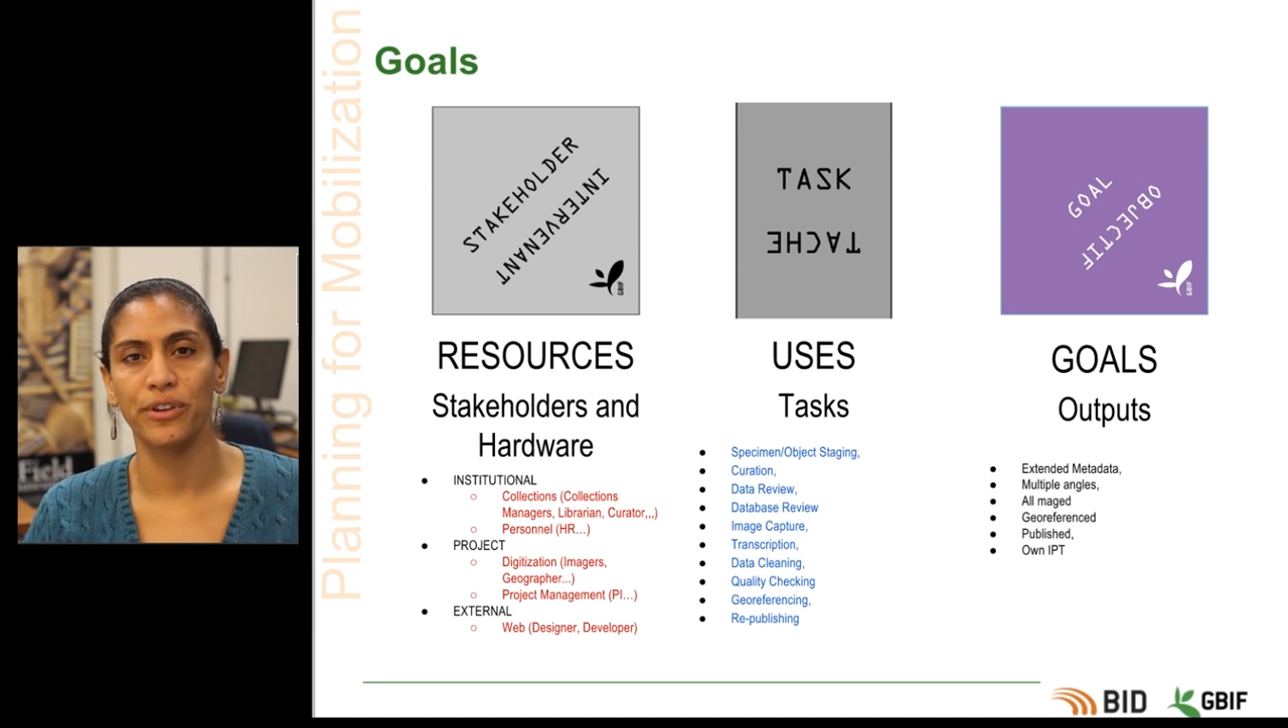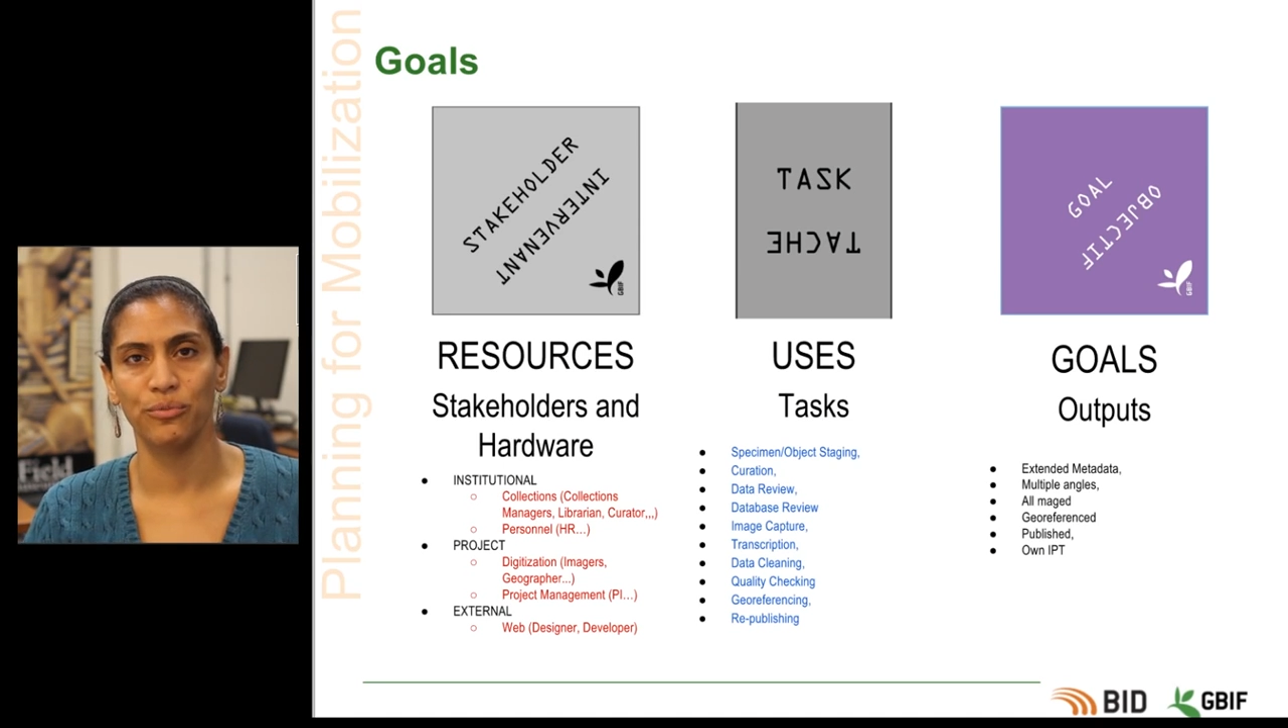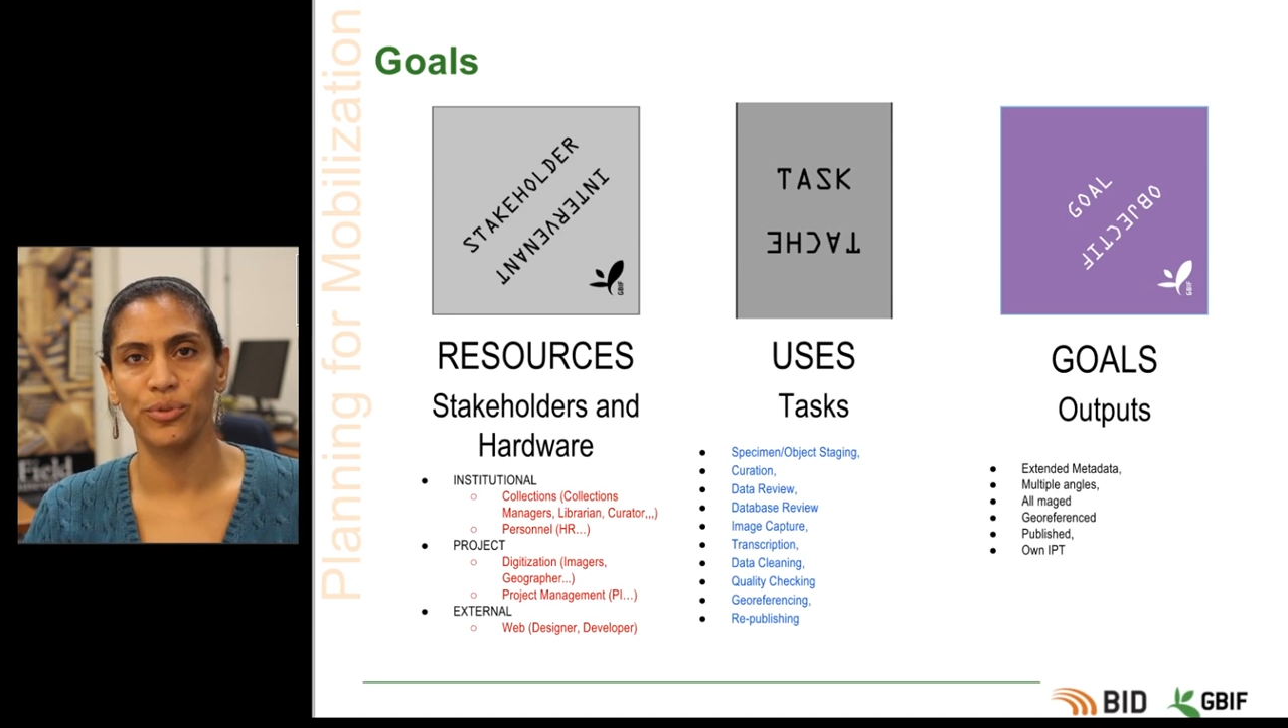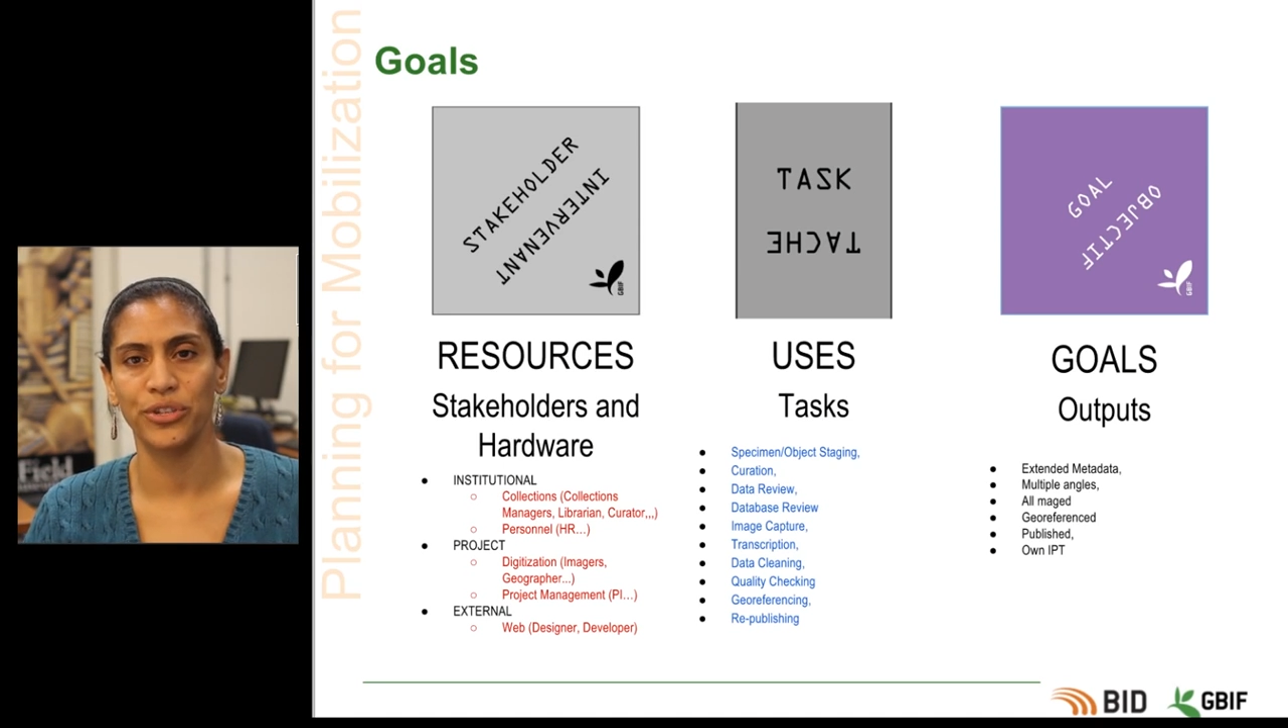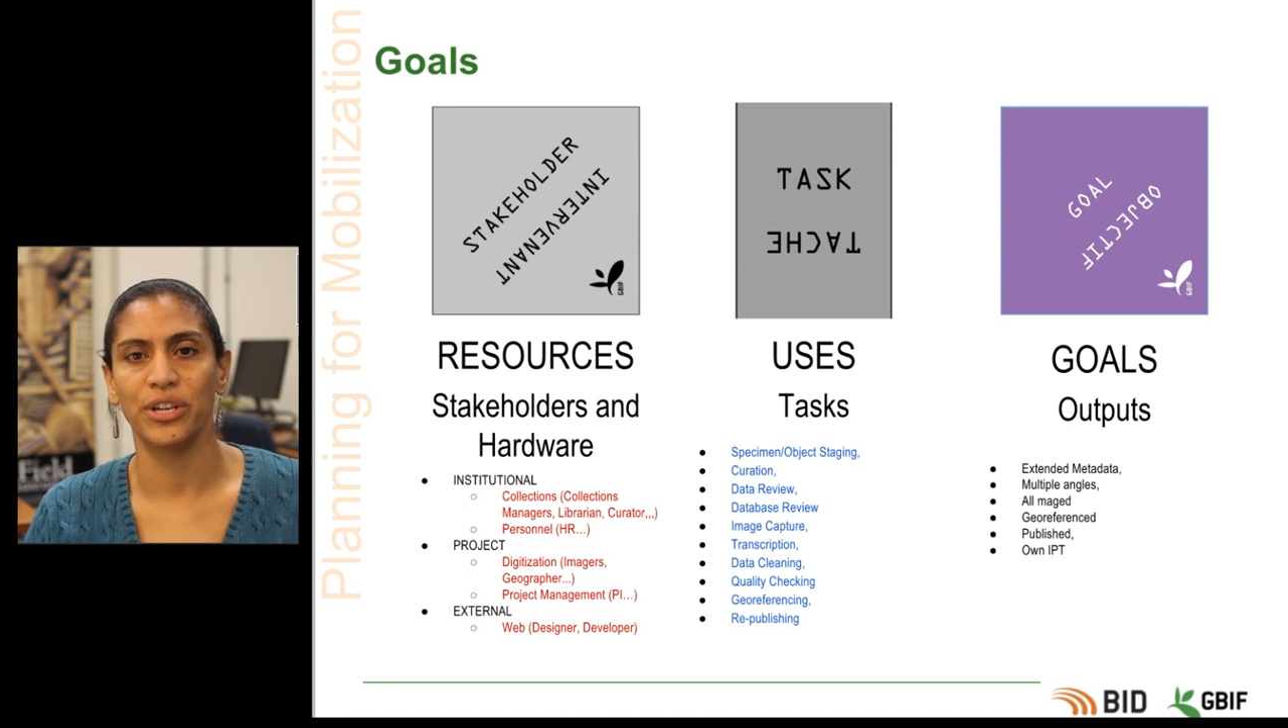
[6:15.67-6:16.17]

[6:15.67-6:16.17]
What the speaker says: project